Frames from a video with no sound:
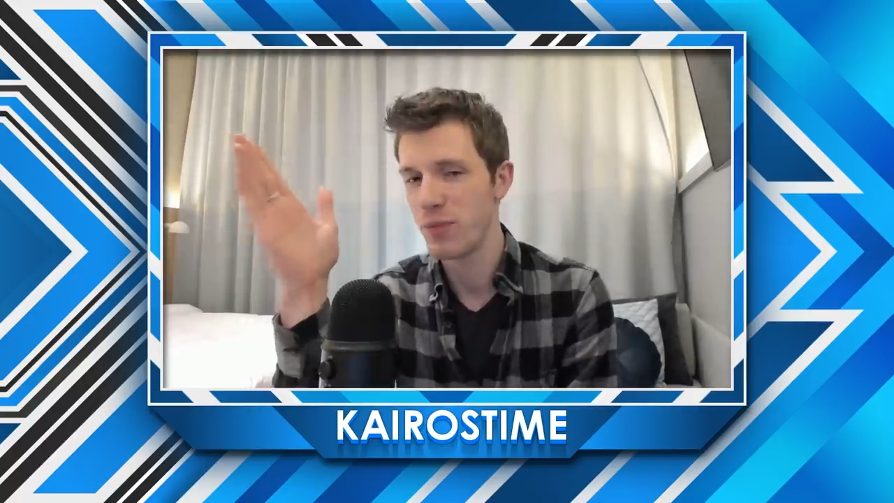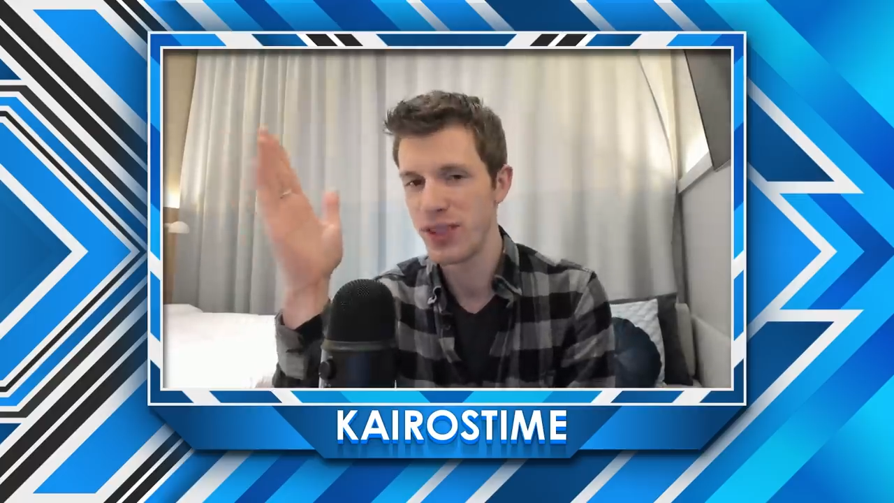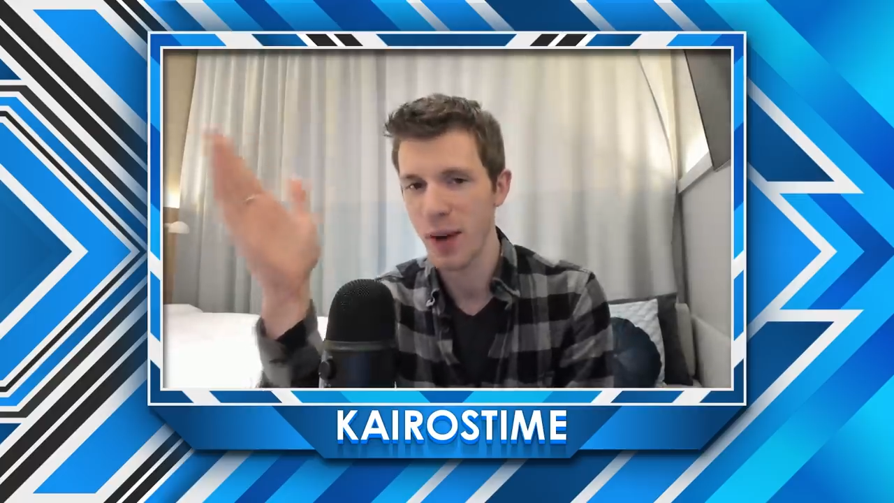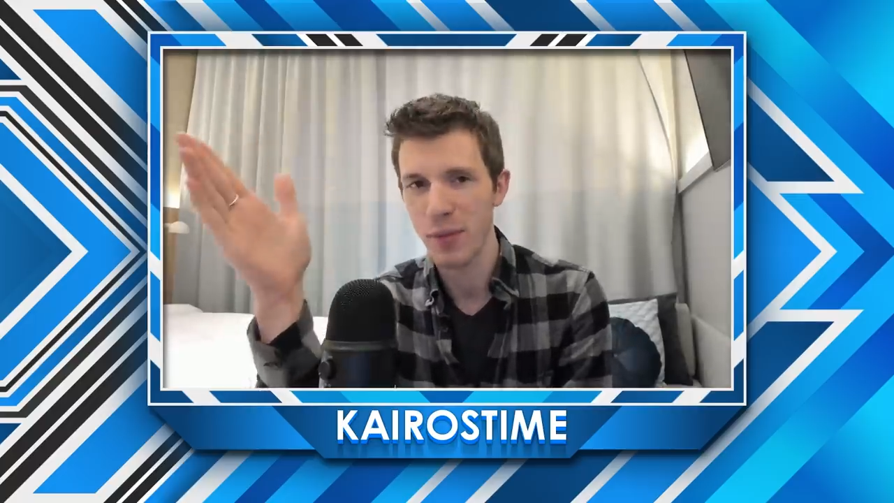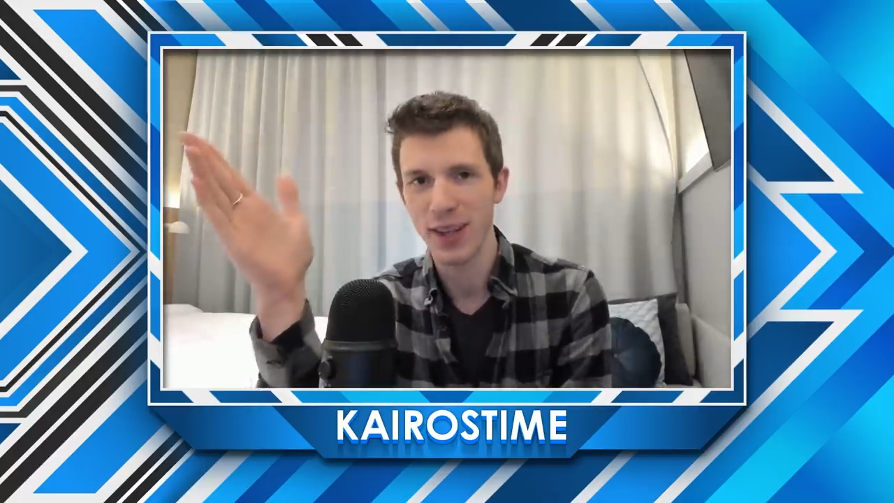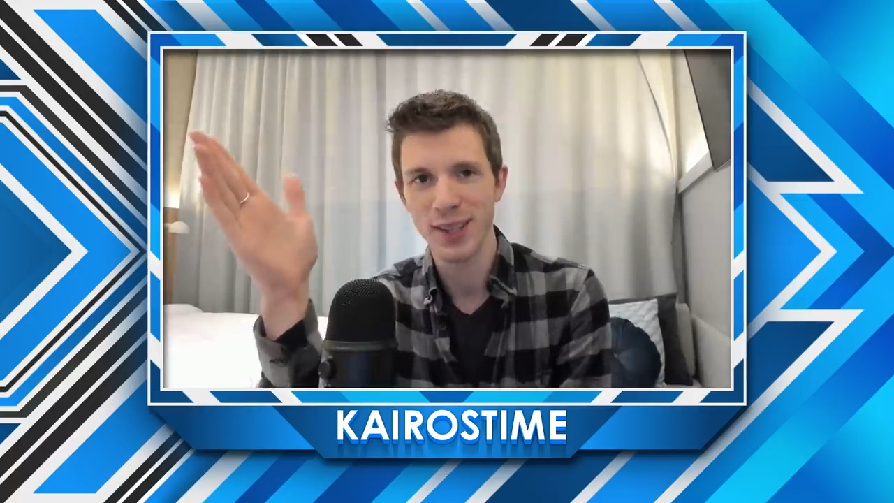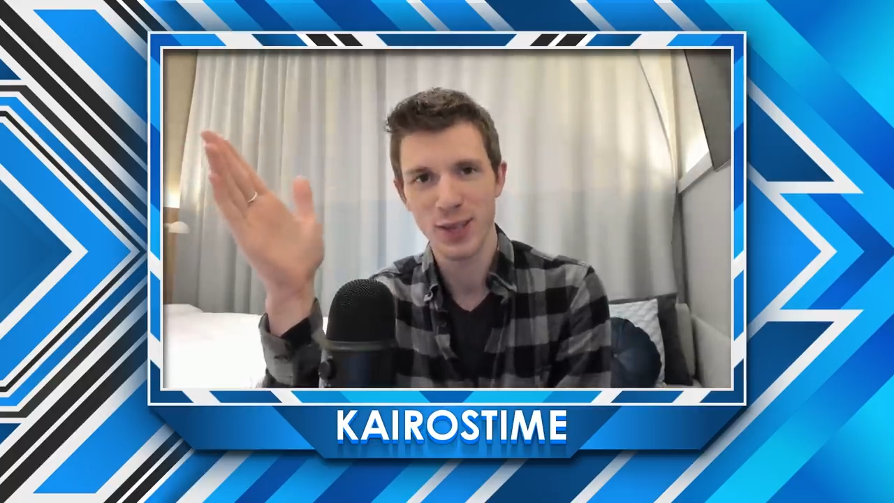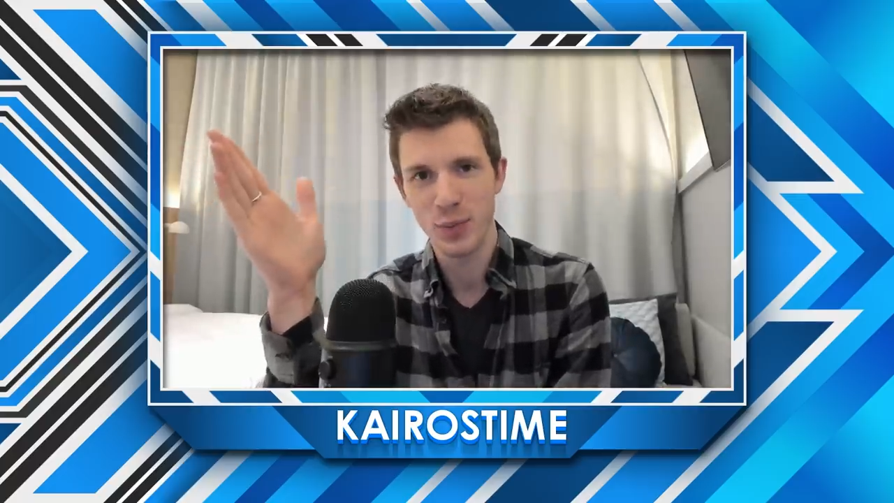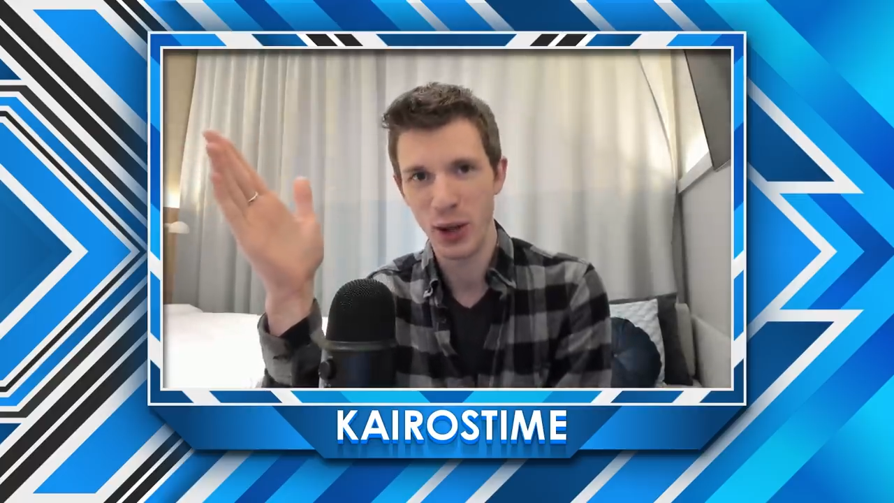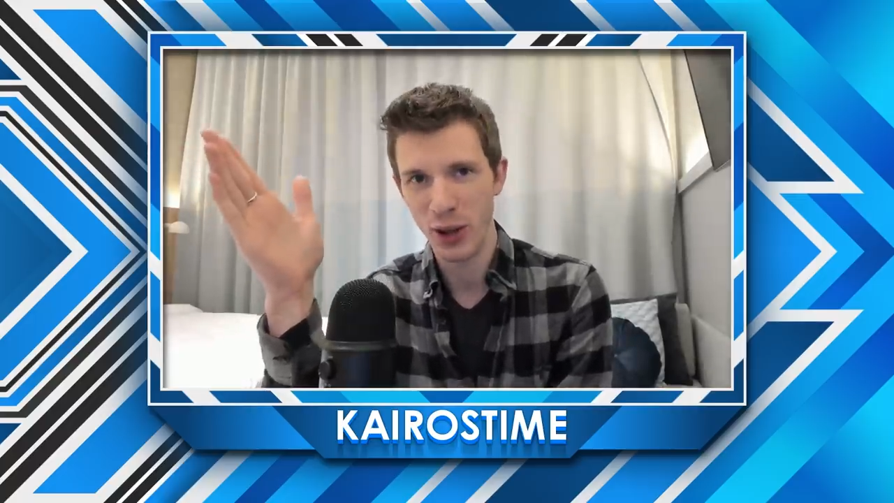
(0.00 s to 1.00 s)
somebody to
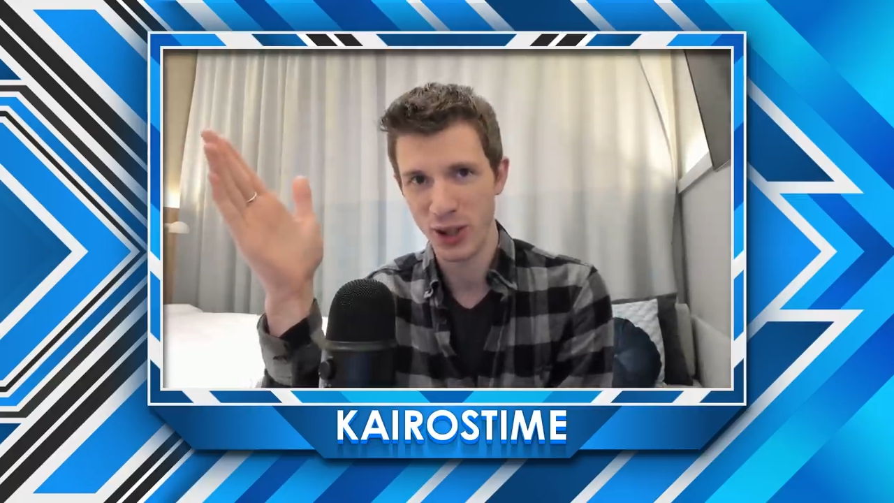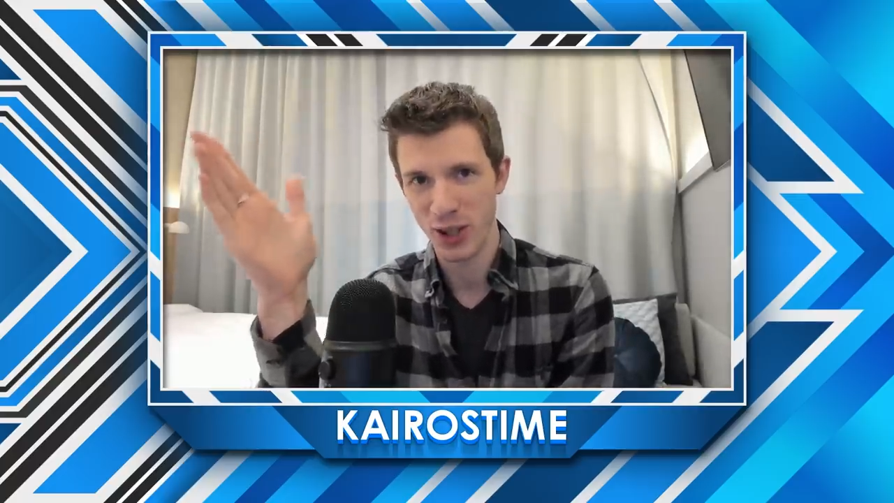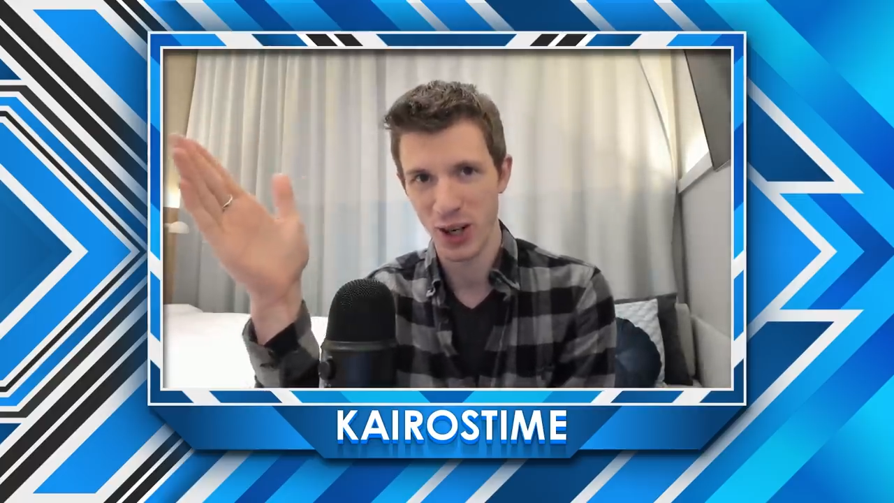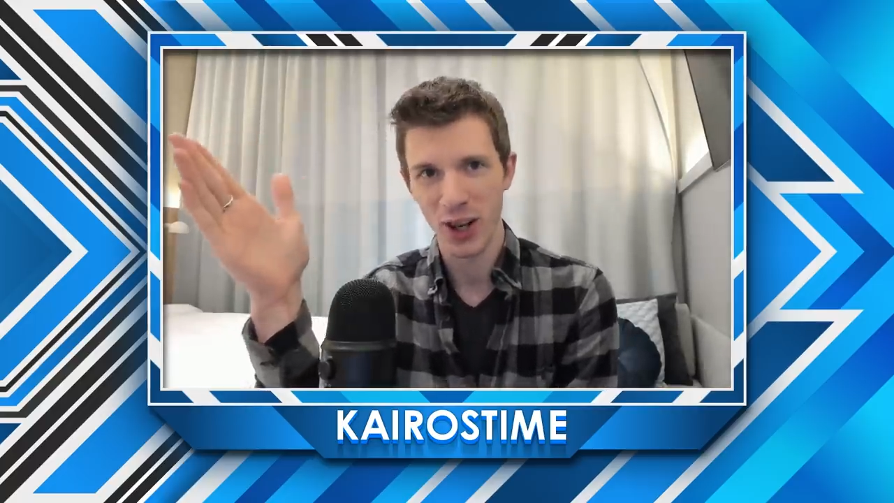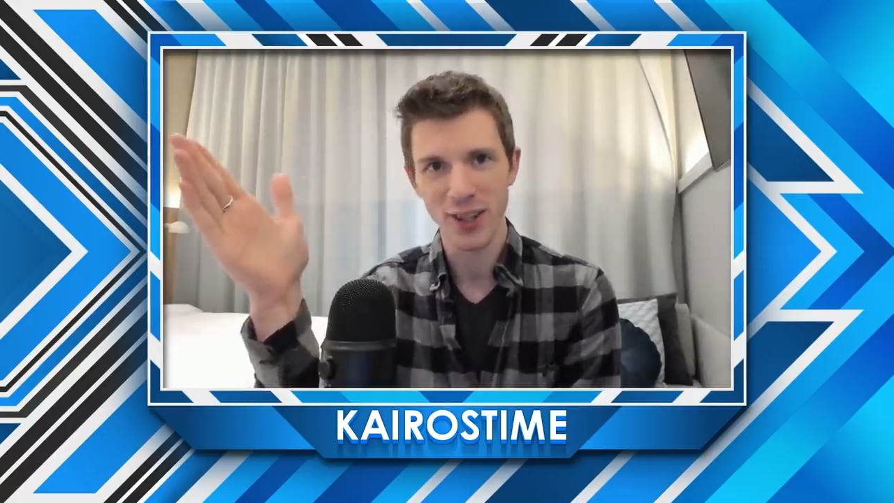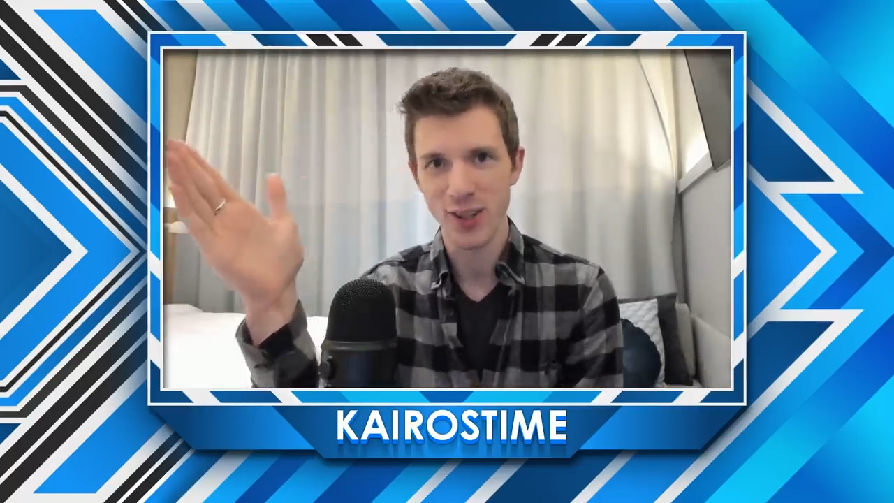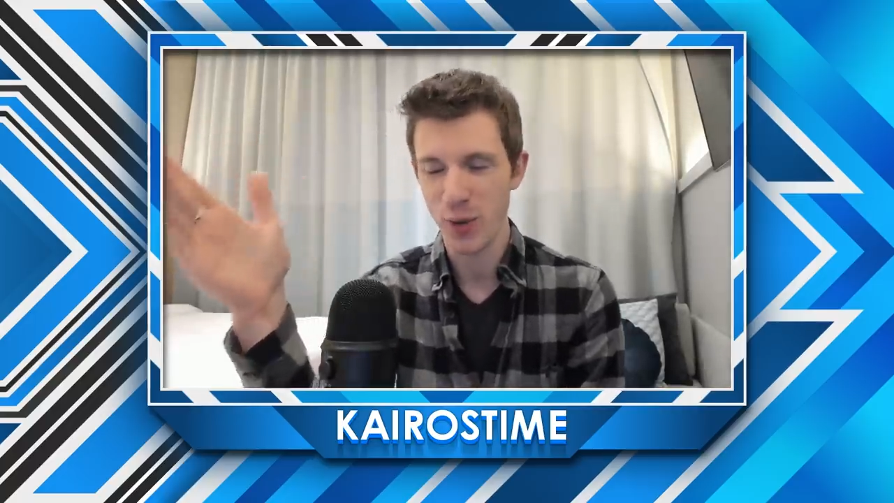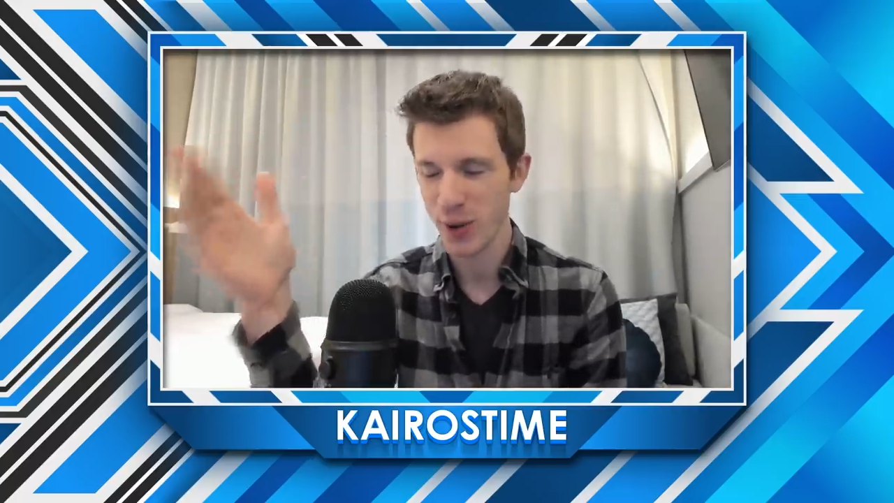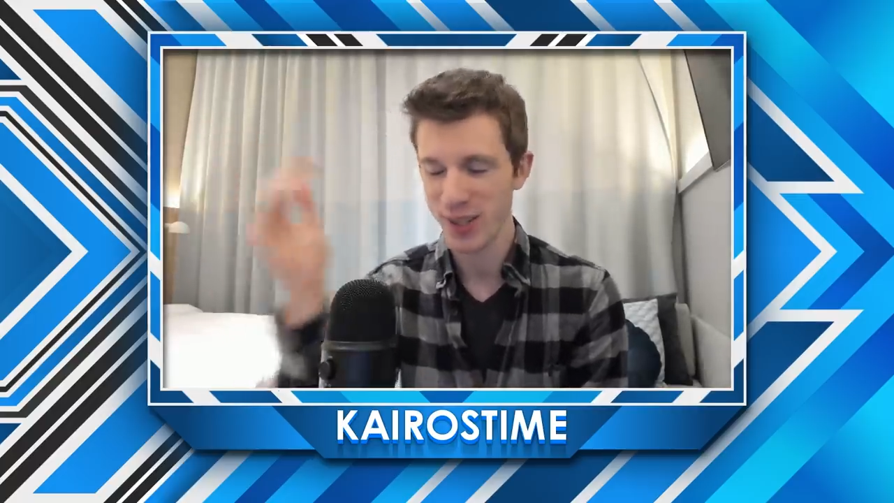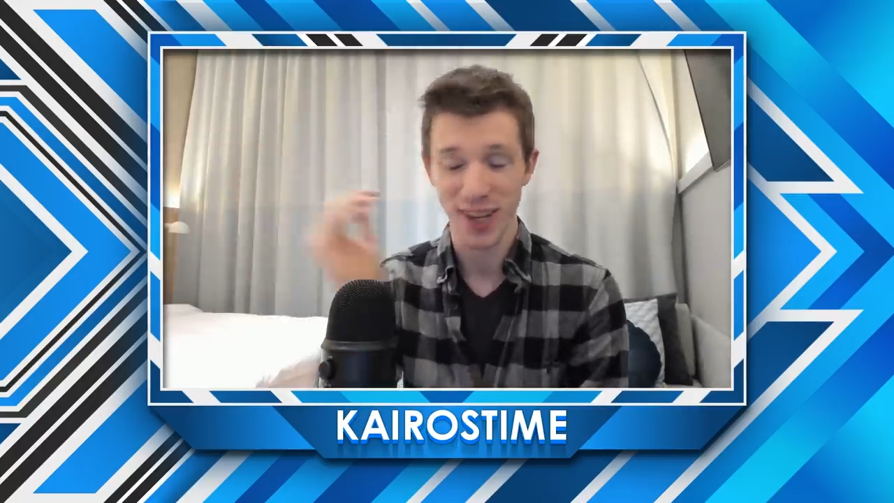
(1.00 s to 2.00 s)
spill the dirt on
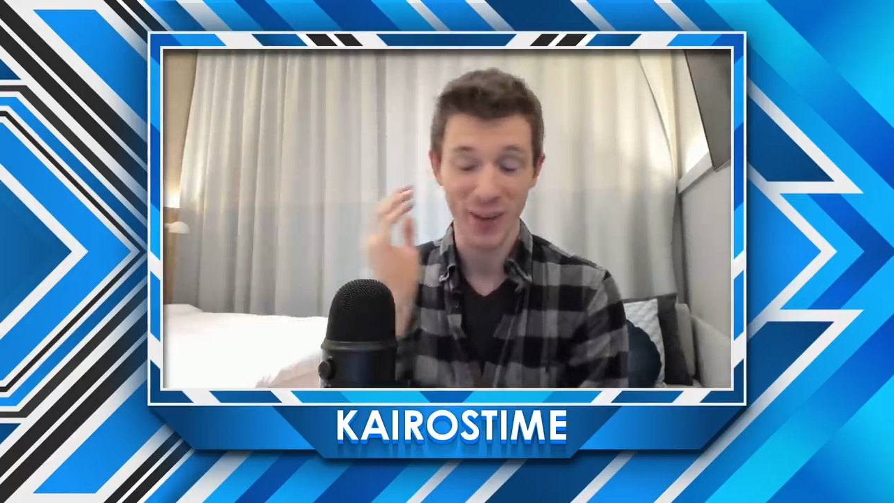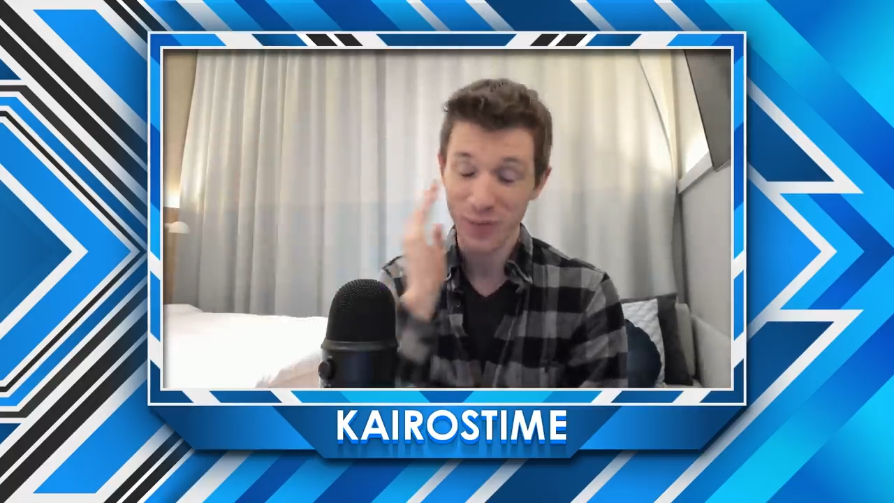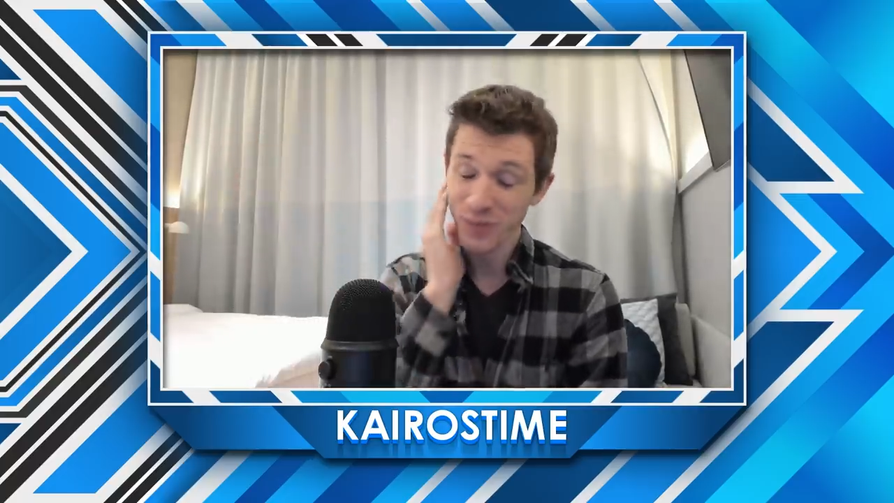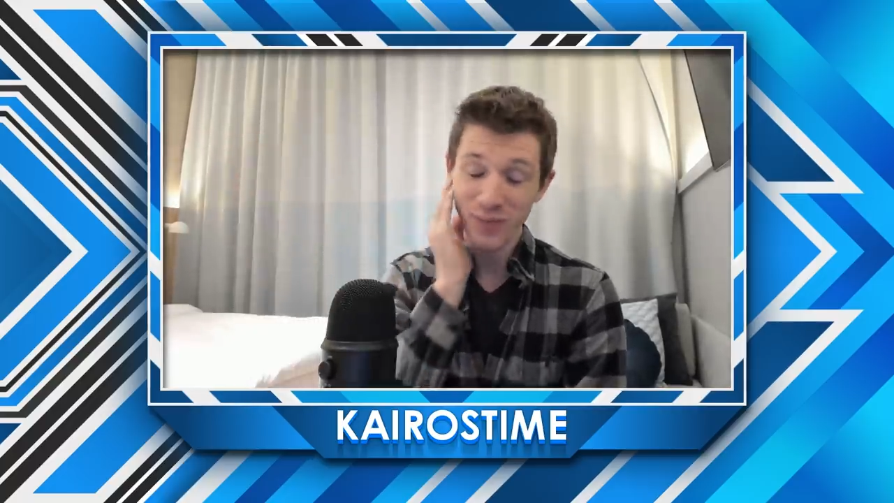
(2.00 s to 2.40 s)
Supercell.